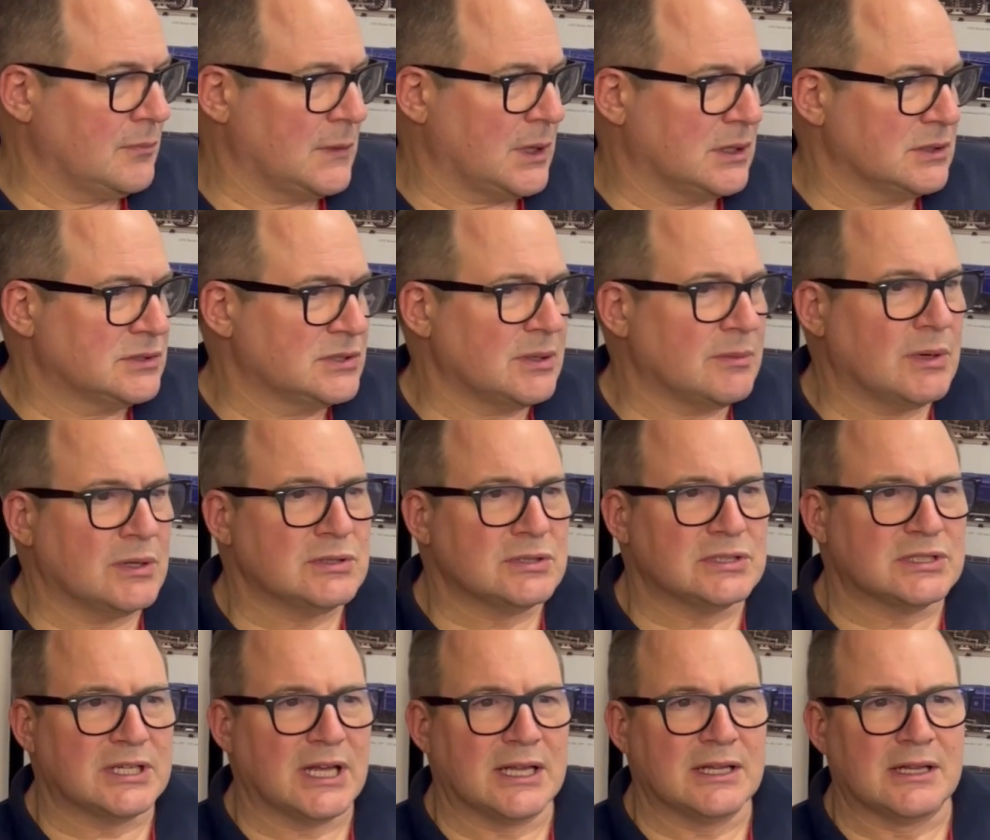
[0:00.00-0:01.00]
Someone
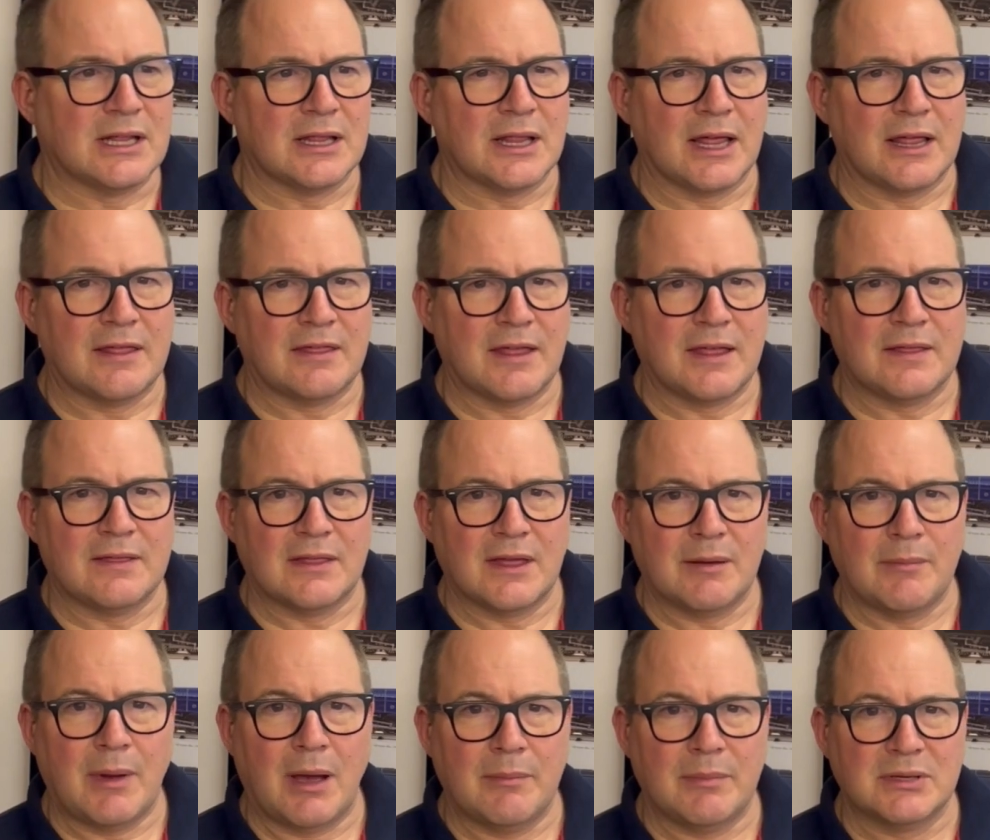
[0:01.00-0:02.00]
said that they think there
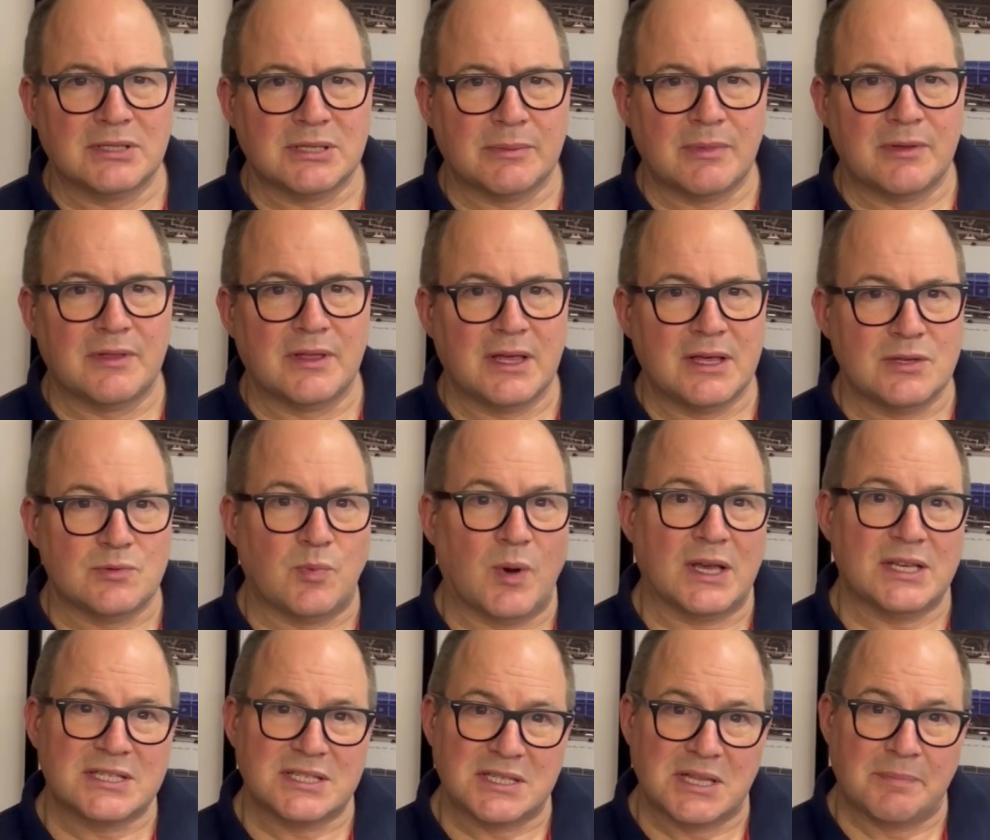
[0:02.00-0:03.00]
might be some of these
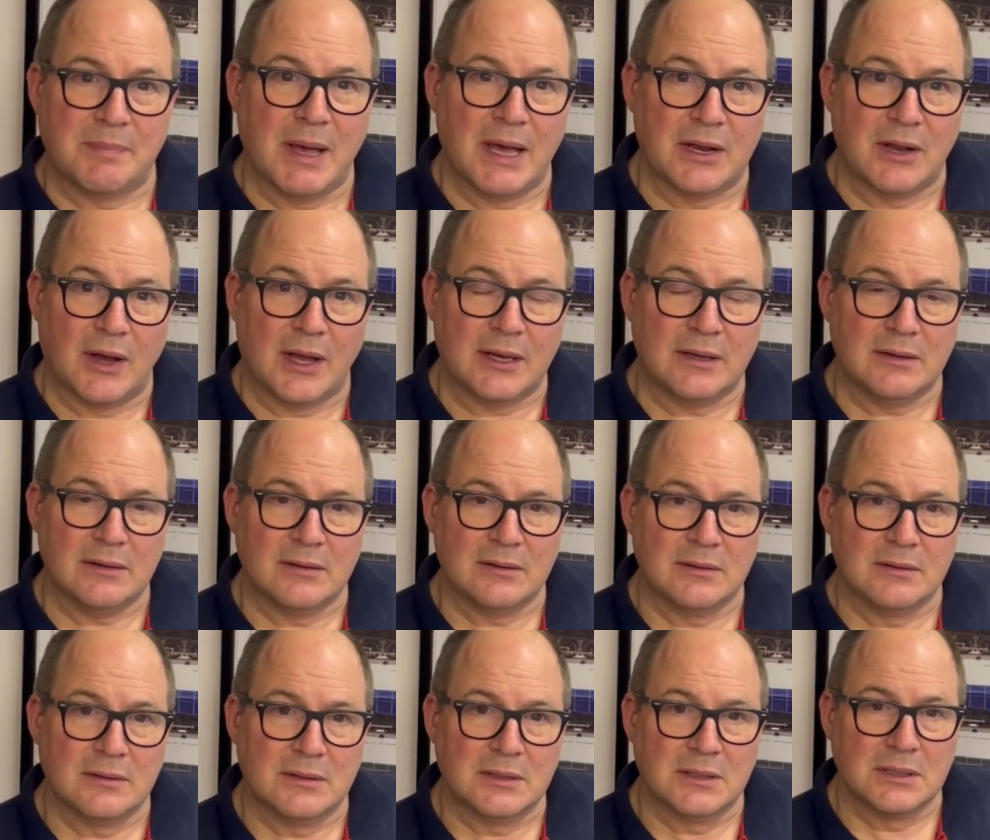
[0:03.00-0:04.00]
west of the Pennine,
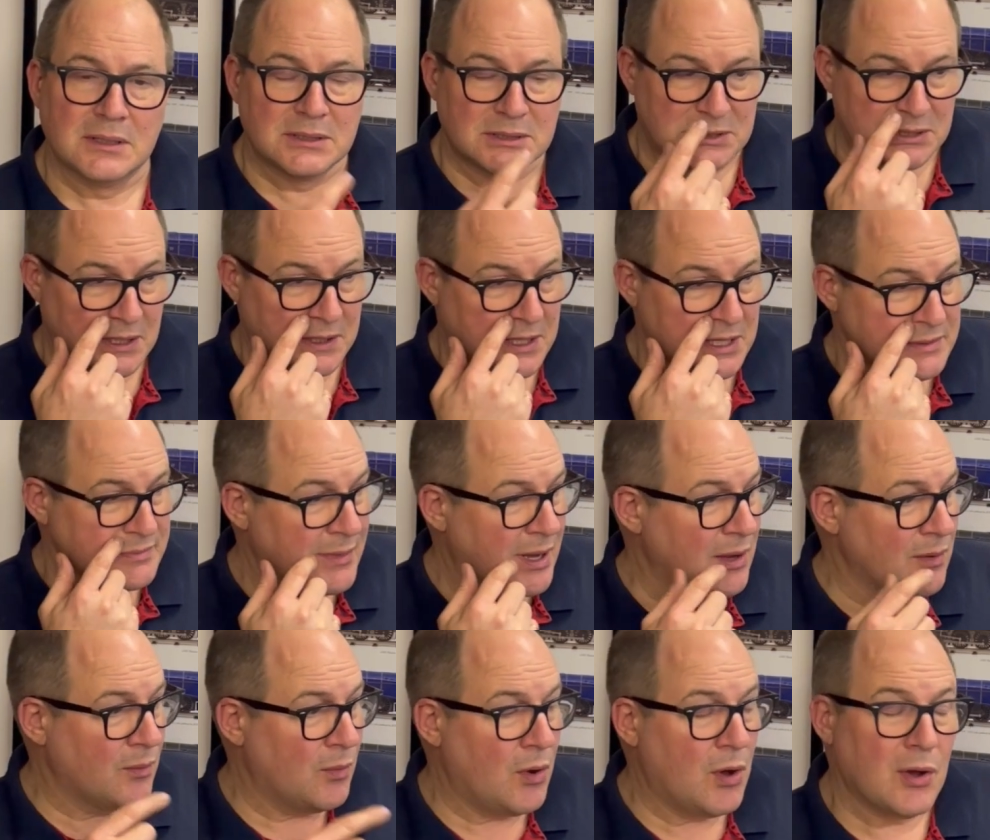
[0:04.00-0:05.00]
so these
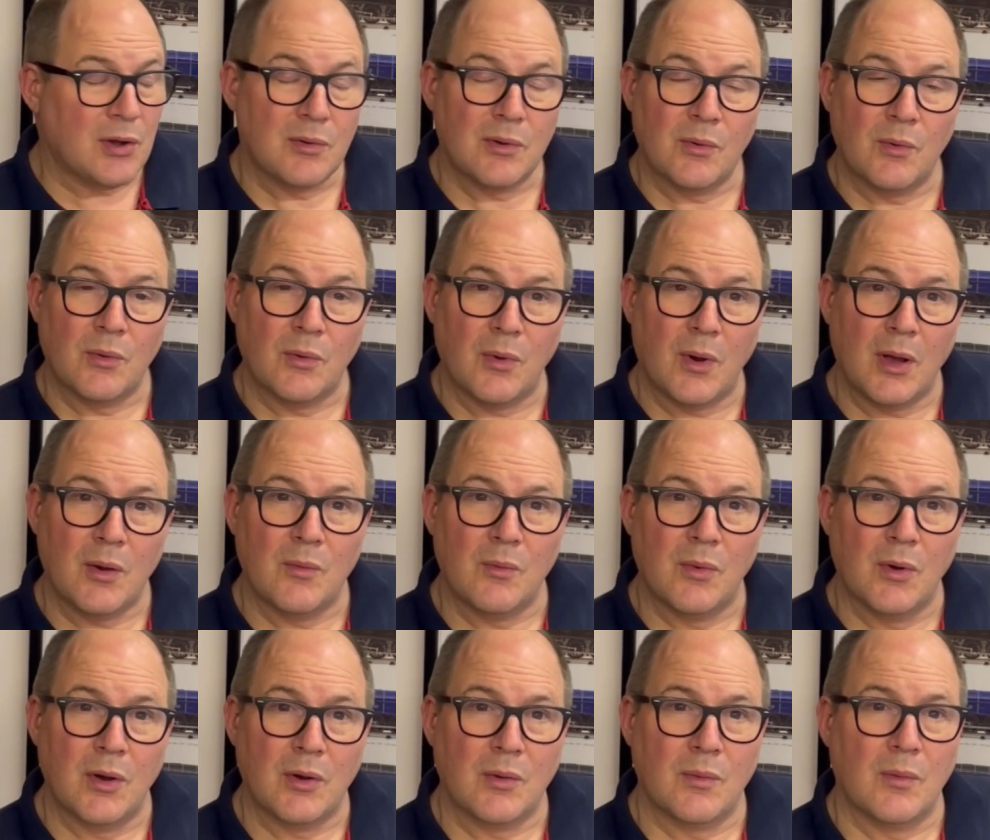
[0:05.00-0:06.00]
might work
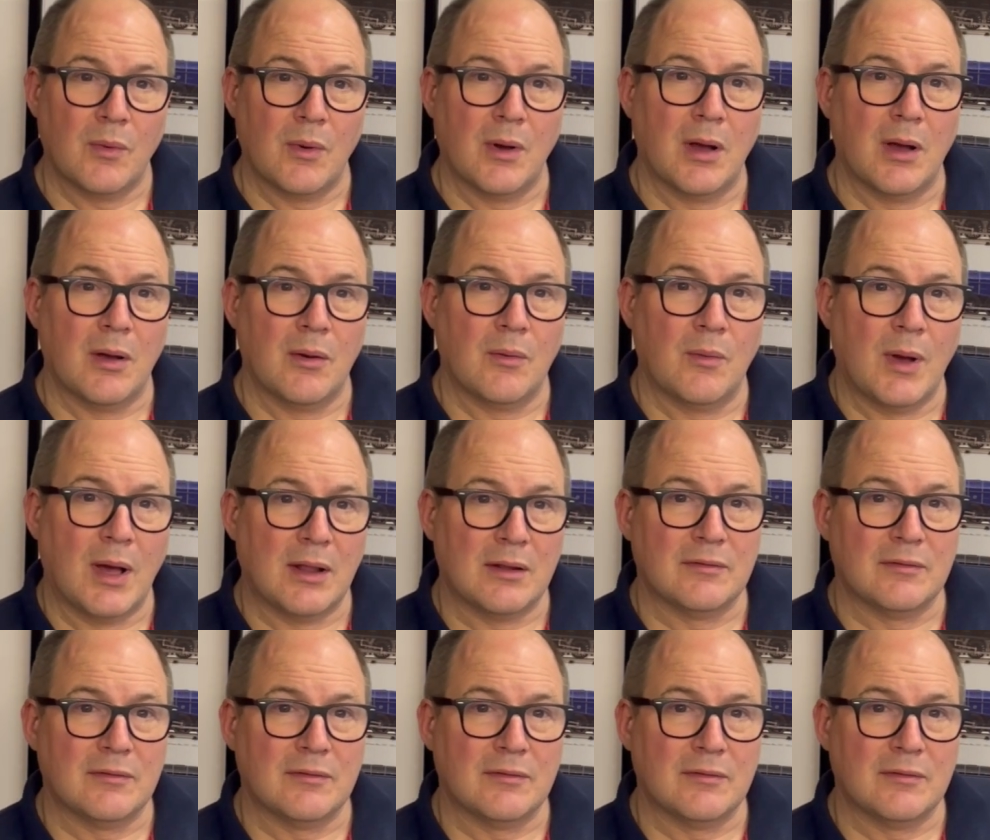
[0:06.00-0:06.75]
well